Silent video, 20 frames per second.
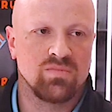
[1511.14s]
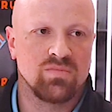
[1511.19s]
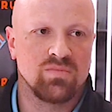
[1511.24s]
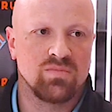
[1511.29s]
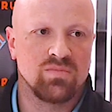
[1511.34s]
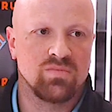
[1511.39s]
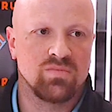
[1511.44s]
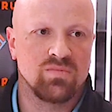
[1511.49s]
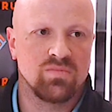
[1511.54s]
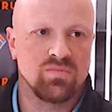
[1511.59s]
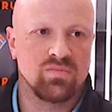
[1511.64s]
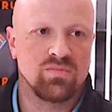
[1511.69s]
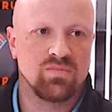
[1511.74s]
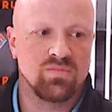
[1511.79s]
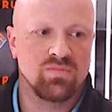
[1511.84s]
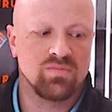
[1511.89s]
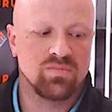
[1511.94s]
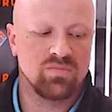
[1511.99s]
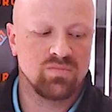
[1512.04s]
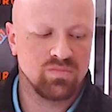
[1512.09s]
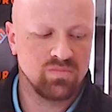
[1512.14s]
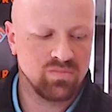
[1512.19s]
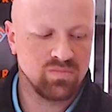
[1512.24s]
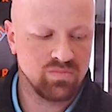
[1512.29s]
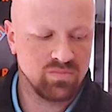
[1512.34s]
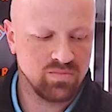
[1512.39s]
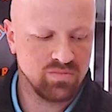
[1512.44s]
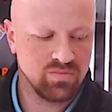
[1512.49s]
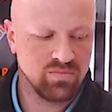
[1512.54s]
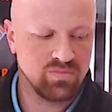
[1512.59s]

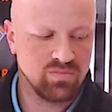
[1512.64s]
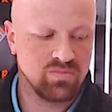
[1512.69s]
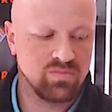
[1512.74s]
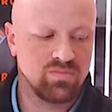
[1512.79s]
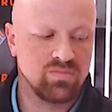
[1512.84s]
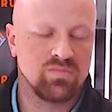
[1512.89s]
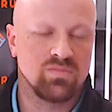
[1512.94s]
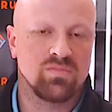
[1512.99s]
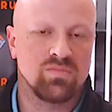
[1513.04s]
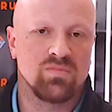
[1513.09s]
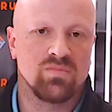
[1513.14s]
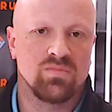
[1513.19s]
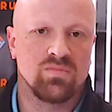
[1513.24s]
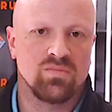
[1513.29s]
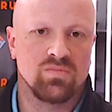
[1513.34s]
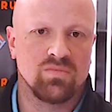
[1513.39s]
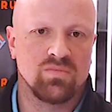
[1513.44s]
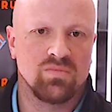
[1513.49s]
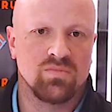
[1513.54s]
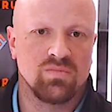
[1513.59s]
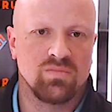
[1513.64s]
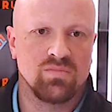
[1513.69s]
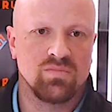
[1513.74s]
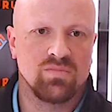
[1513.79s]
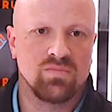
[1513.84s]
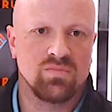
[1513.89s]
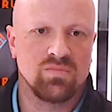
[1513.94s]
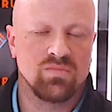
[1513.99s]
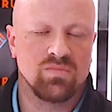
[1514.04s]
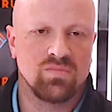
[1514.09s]

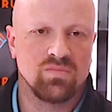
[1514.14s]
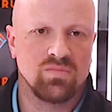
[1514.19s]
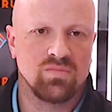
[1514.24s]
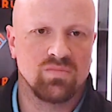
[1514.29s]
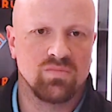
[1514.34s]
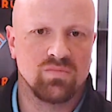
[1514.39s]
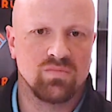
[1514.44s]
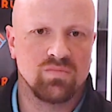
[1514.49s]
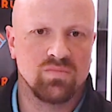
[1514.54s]
This person isn't speaking.